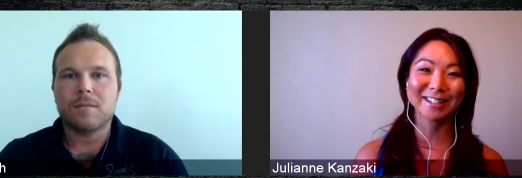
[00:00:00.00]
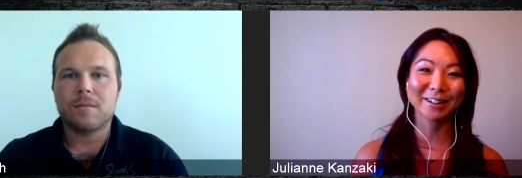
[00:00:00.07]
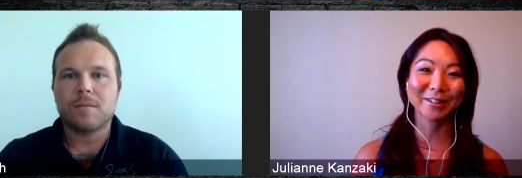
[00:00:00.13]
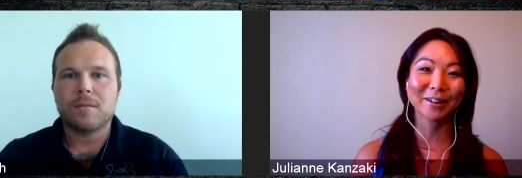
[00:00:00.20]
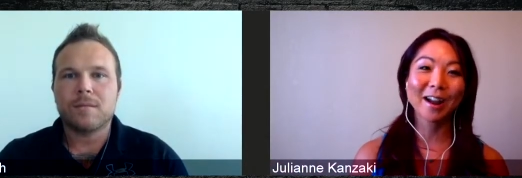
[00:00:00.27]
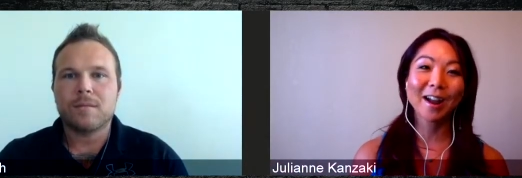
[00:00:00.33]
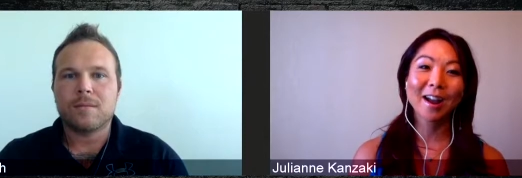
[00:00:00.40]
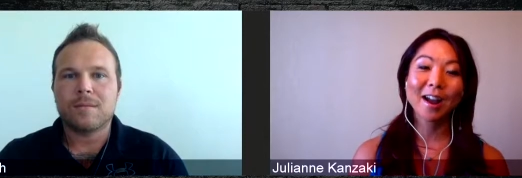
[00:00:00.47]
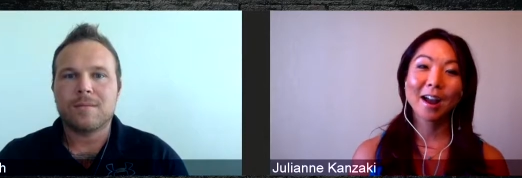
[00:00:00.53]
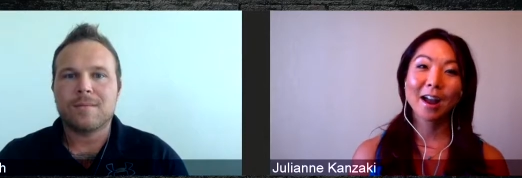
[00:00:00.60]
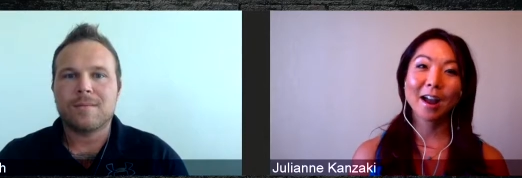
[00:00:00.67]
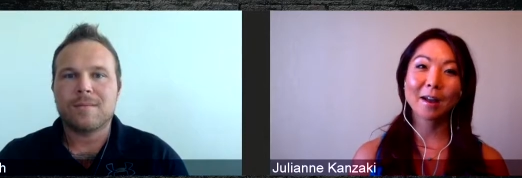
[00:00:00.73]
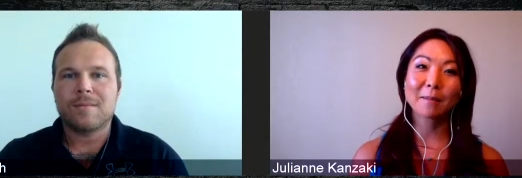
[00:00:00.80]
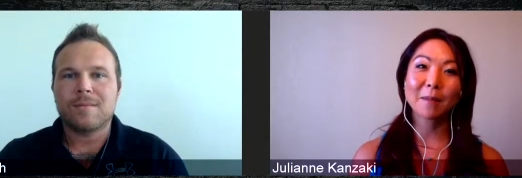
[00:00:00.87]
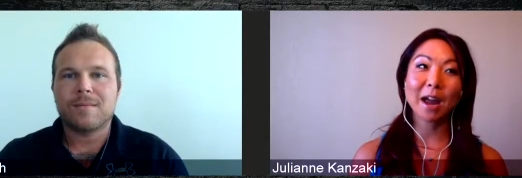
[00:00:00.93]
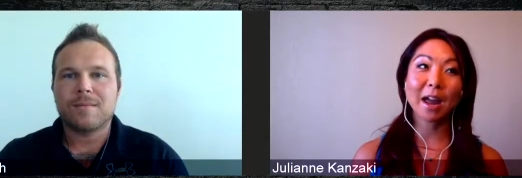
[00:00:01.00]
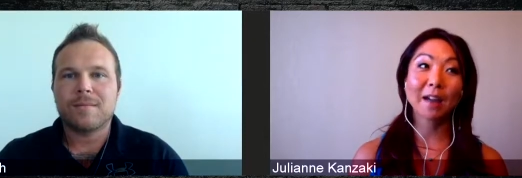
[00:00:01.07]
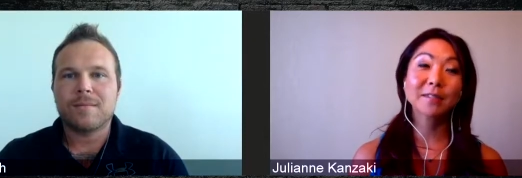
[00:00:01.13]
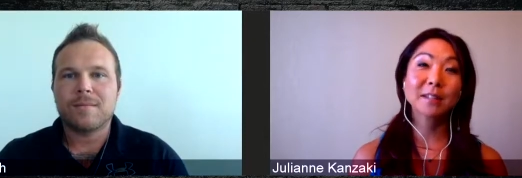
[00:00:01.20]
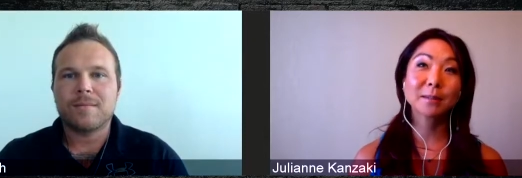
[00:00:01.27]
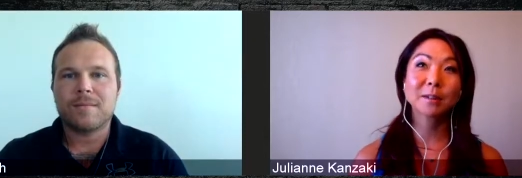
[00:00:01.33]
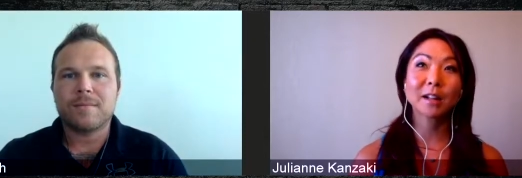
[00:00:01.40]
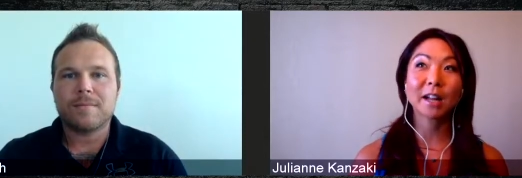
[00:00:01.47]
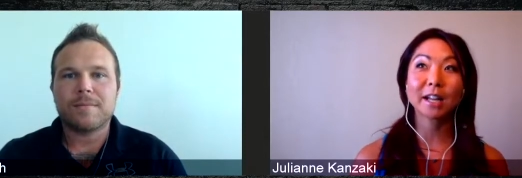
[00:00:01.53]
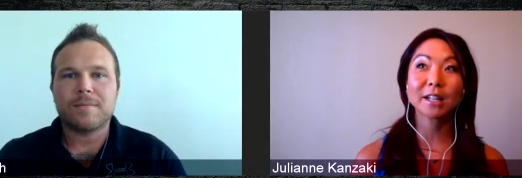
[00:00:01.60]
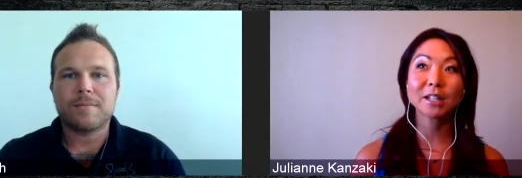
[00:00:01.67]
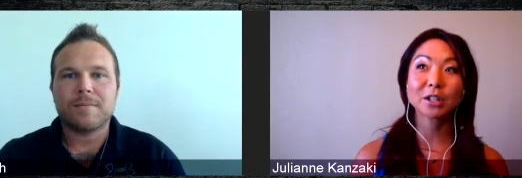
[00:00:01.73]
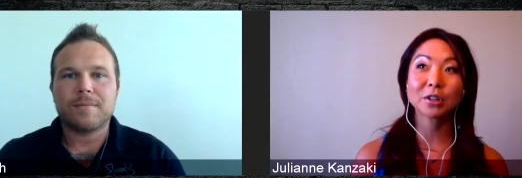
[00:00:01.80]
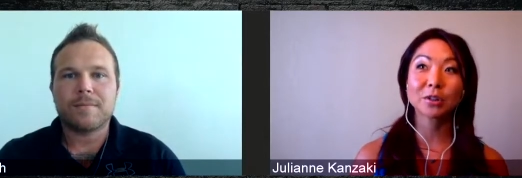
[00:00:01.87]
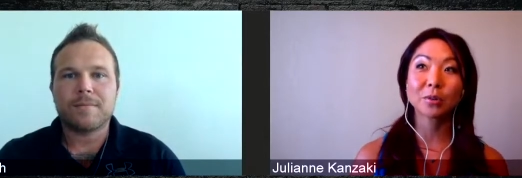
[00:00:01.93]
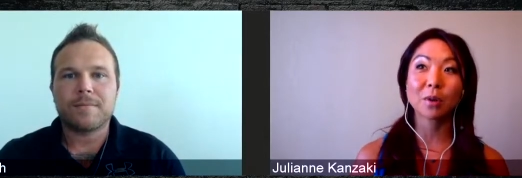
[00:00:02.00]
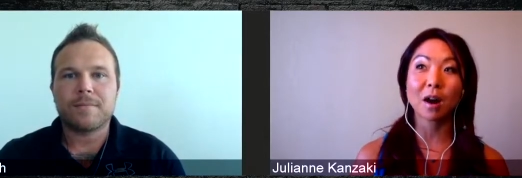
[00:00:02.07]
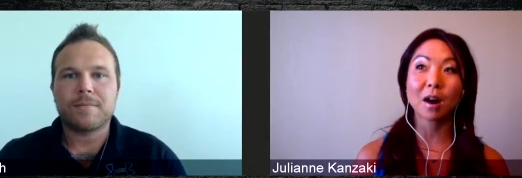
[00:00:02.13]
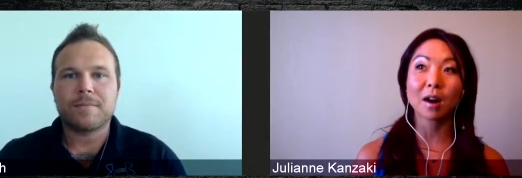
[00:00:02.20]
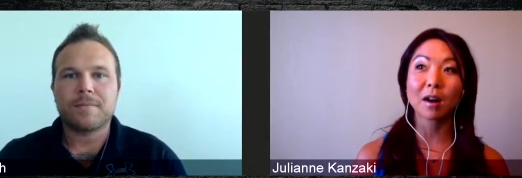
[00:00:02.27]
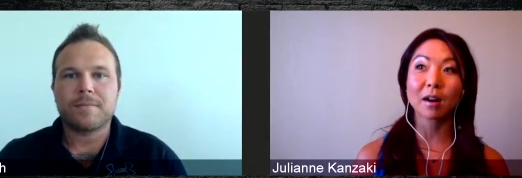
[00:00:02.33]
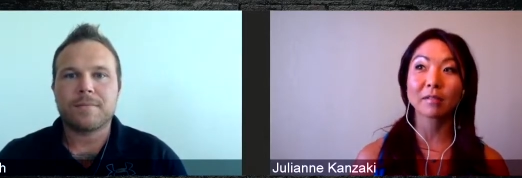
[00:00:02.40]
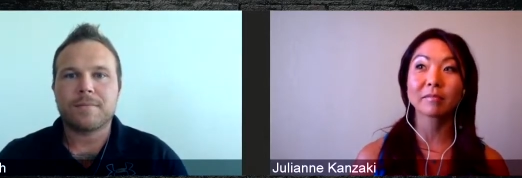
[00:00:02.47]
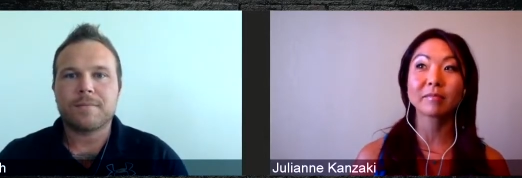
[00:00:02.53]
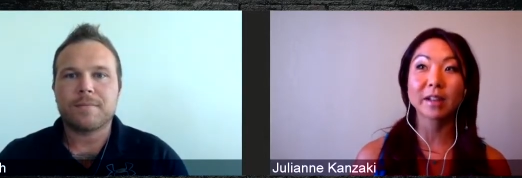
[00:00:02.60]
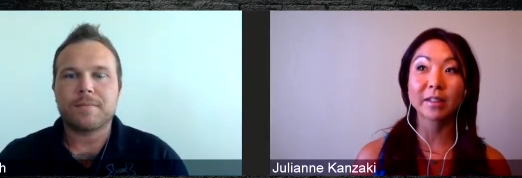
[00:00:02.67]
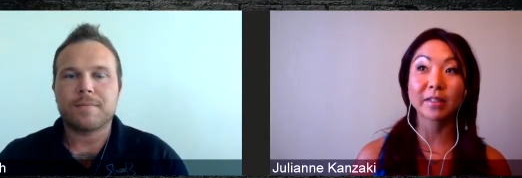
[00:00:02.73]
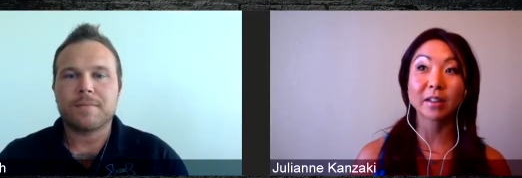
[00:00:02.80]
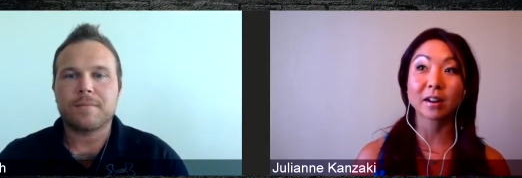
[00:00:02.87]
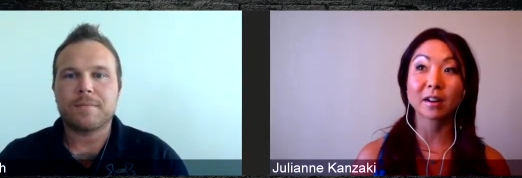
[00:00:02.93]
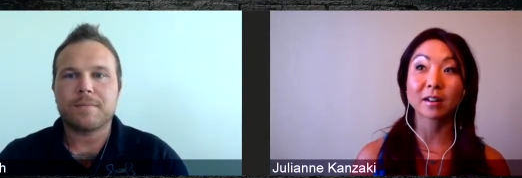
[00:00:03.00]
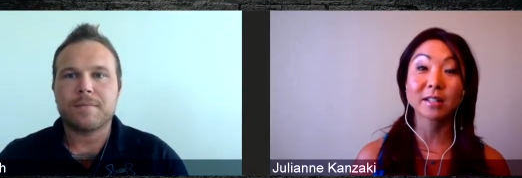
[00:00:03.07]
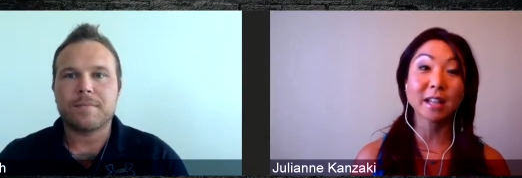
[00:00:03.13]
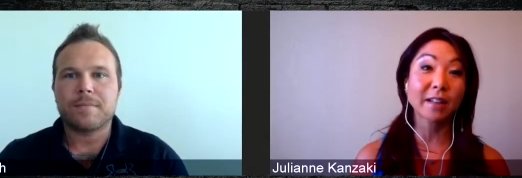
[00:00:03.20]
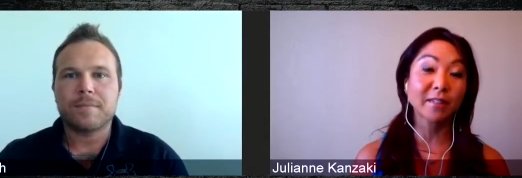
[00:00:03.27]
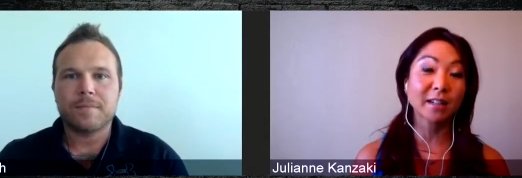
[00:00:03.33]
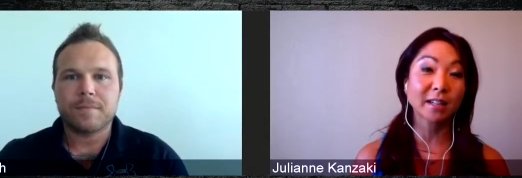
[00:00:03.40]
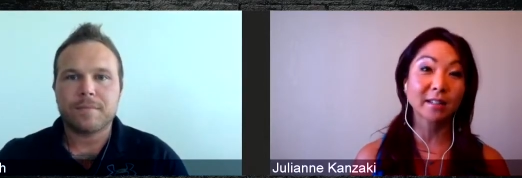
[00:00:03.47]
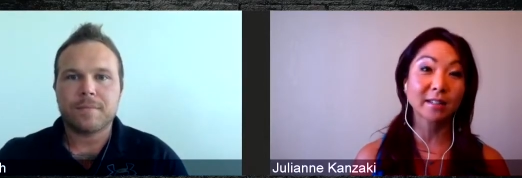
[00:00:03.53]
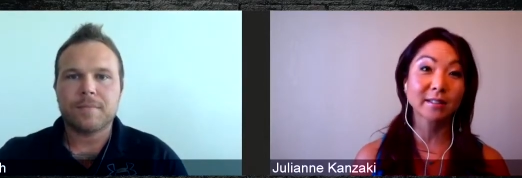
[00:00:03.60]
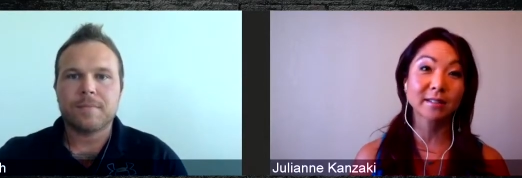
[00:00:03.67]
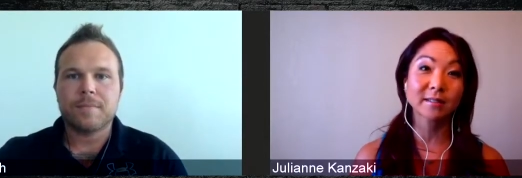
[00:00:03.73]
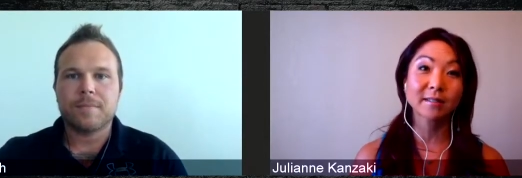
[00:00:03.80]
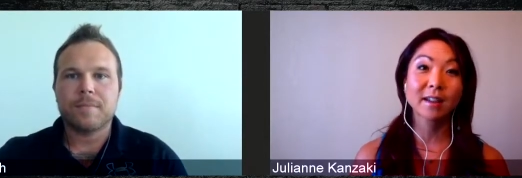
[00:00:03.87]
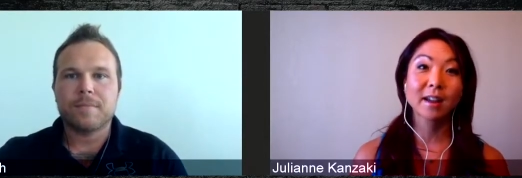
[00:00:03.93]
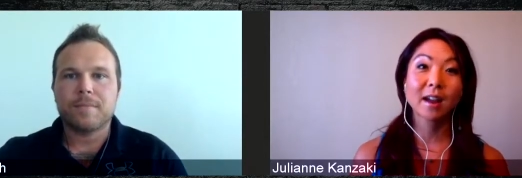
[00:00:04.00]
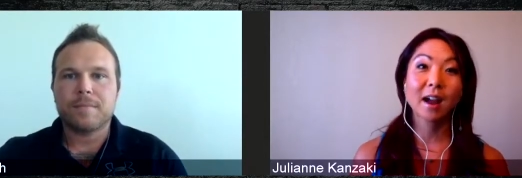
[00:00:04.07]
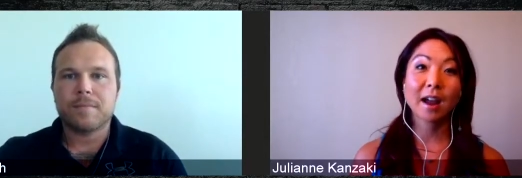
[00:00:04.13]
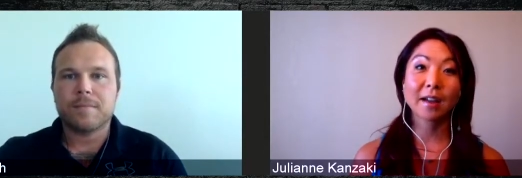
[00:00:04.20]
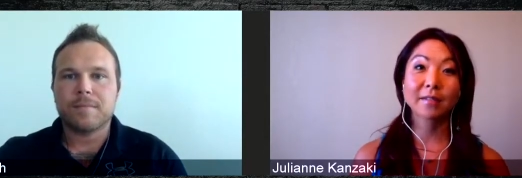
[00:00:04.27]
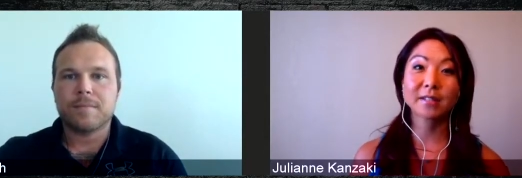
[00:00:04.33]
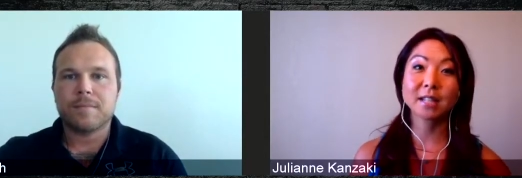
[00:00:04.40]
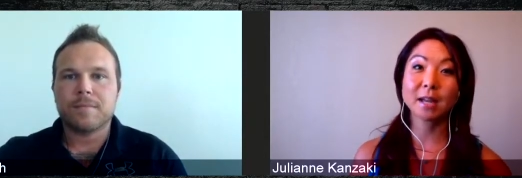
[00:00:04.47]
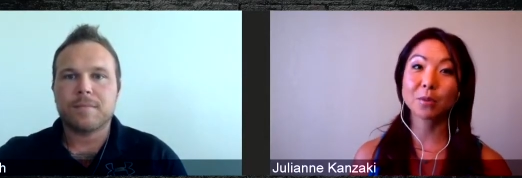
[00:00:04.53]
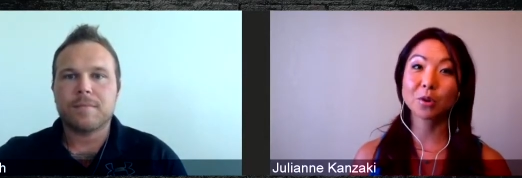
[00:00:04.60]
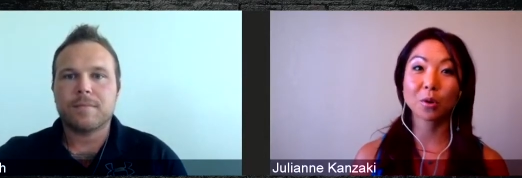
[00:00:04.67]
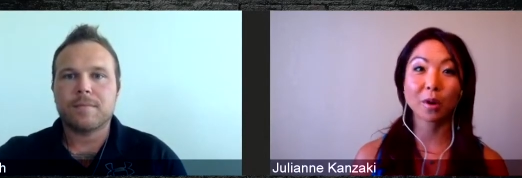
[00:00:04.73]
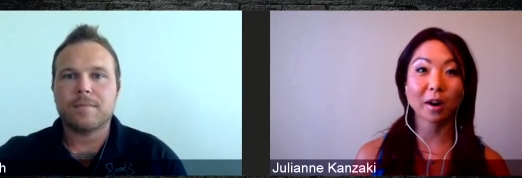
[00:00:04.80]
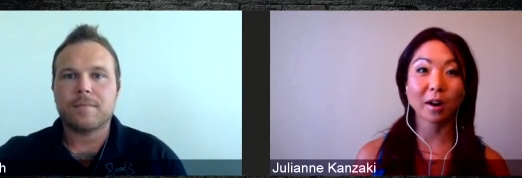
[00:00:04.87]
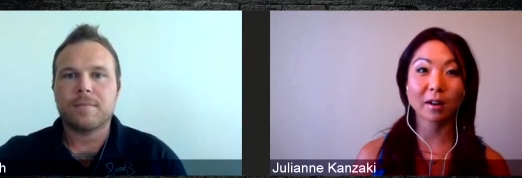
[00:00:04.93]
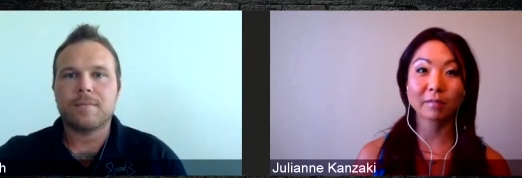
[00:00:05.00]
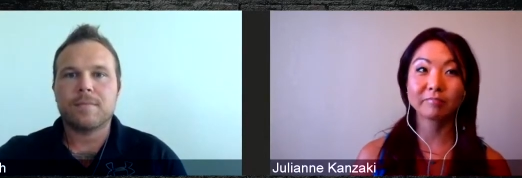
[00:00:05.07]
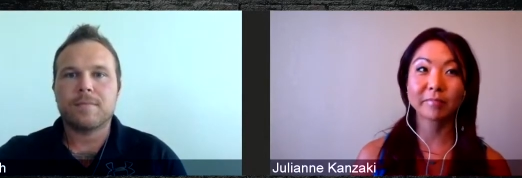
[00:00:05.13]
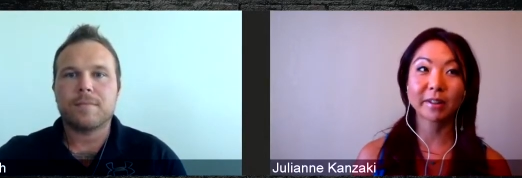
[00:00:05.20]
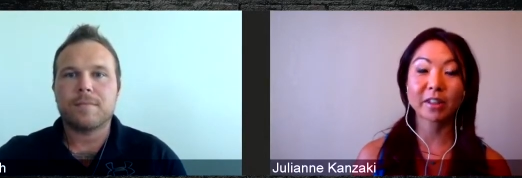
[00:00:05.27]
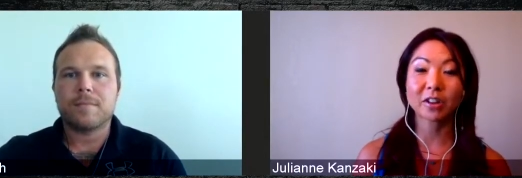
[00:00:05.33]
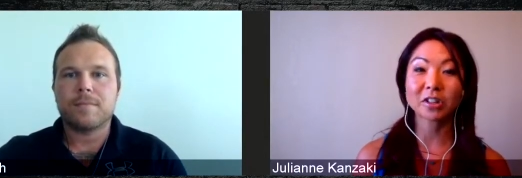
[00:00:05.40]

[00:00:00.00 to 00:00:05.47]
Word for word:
Speaker 1: So um, I have some clients who are in their 70s. I have some who are in their